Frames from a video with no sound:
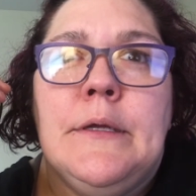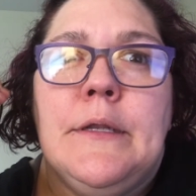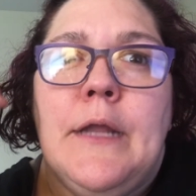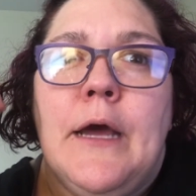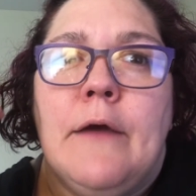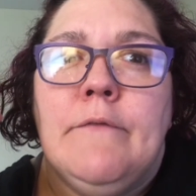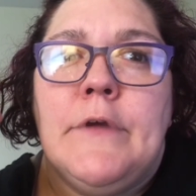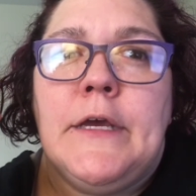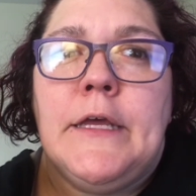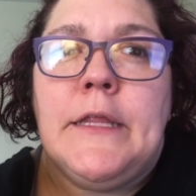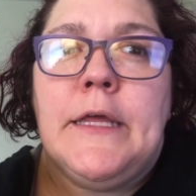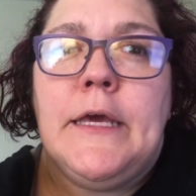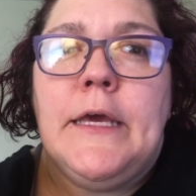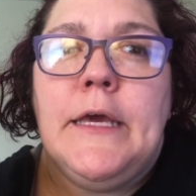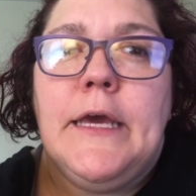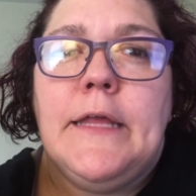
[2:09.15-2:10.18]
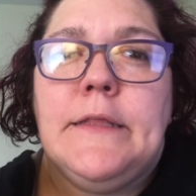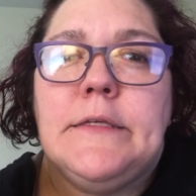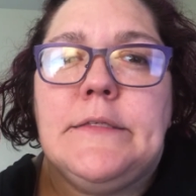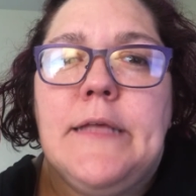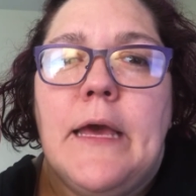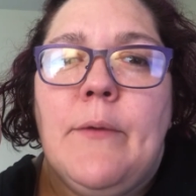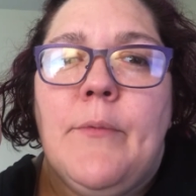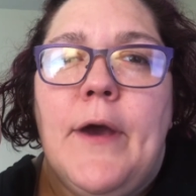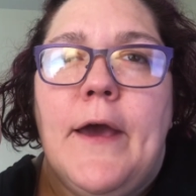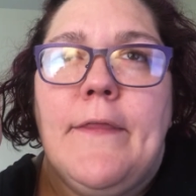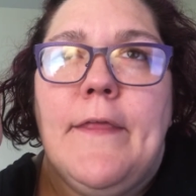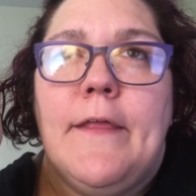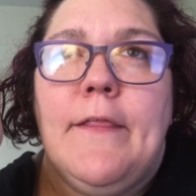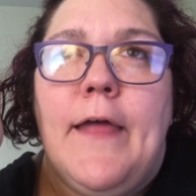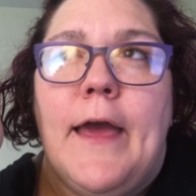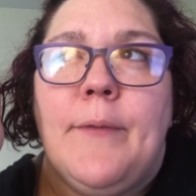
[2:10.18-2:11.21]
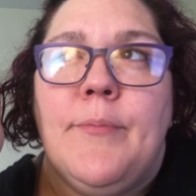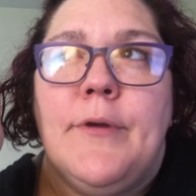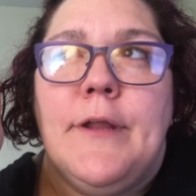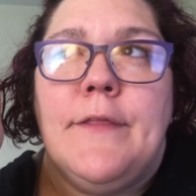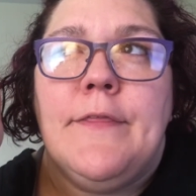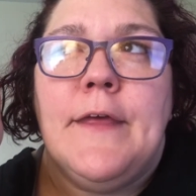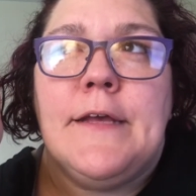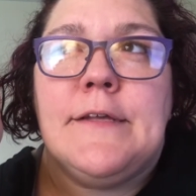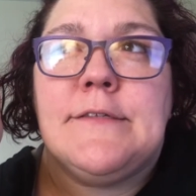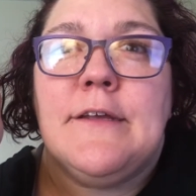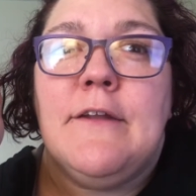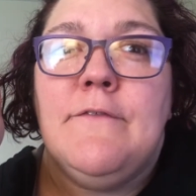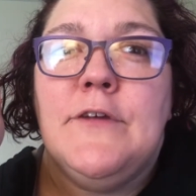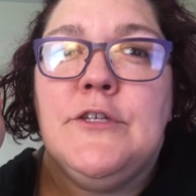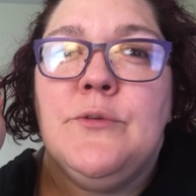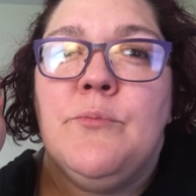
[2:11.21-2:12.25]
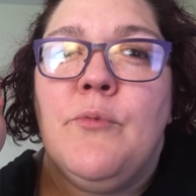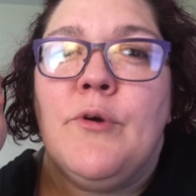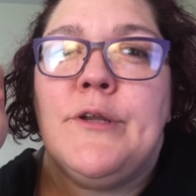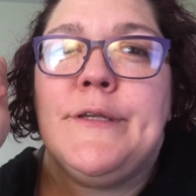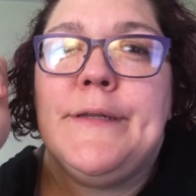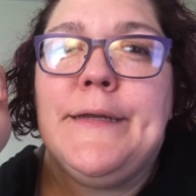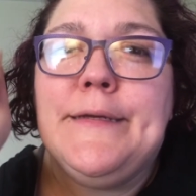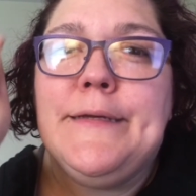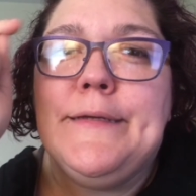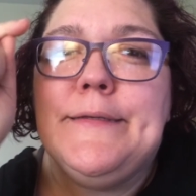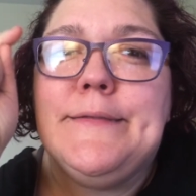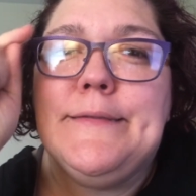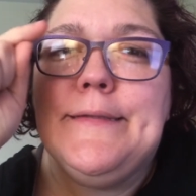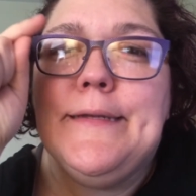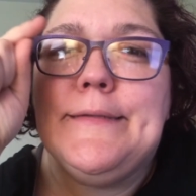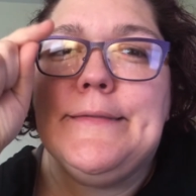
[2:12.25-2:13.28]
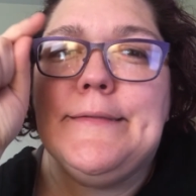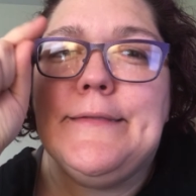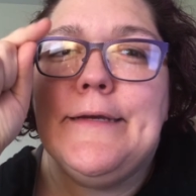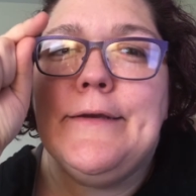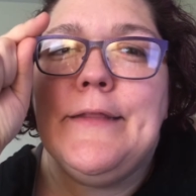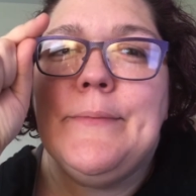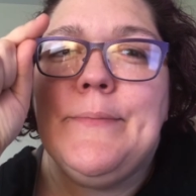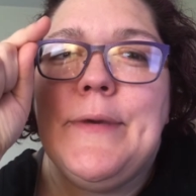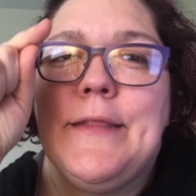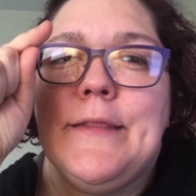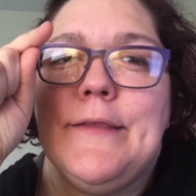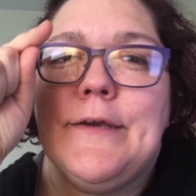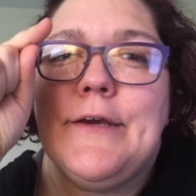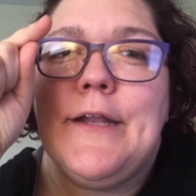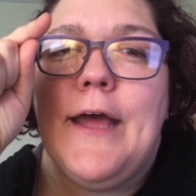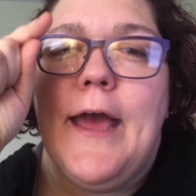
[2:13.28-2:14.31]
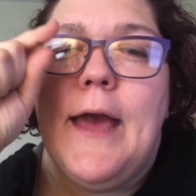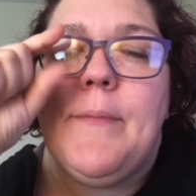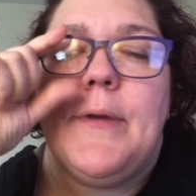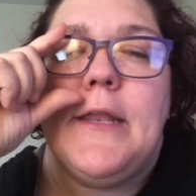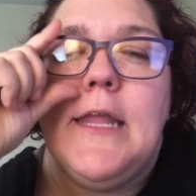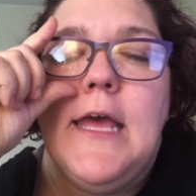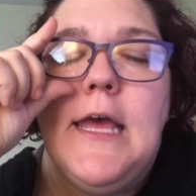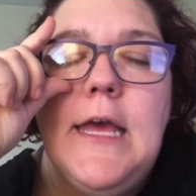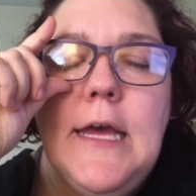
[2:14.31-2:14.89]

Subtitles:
Not really. In the same way that like putting things on a vision board doesn't necessarily mean that they're going to happen.